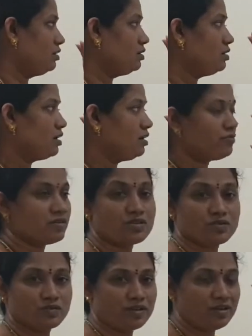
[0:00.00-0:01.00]
They are
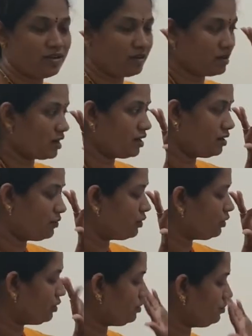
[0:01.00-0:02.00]
first one tidal
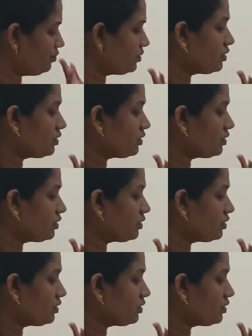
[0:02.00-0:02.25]
volume,